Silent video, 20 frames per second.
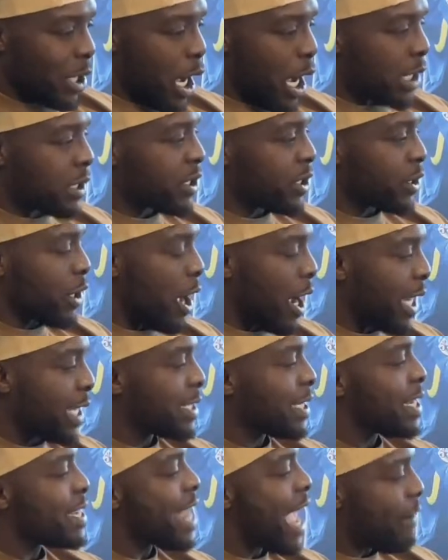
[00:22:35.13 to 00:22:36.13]
I
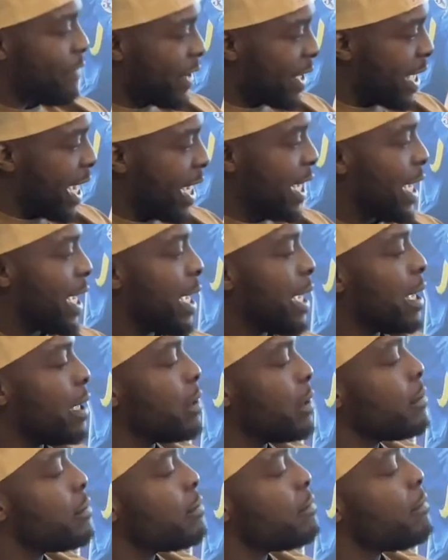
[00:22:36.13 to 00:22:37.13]
started to navigate
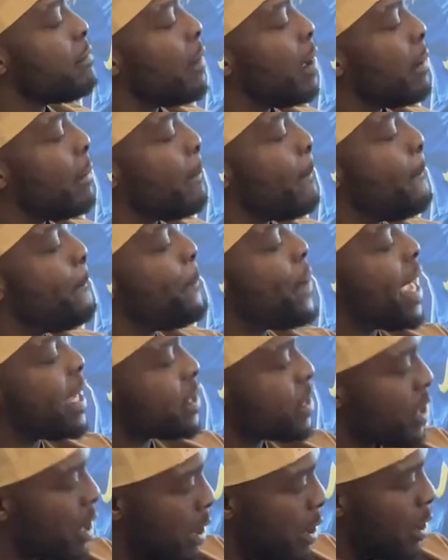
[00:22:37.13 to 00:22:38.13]
it
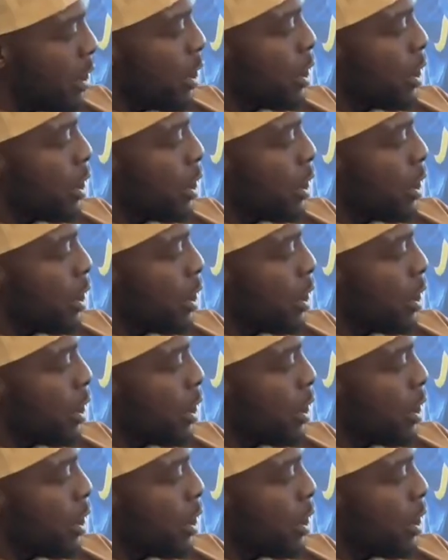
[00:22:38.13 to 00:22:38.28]
better.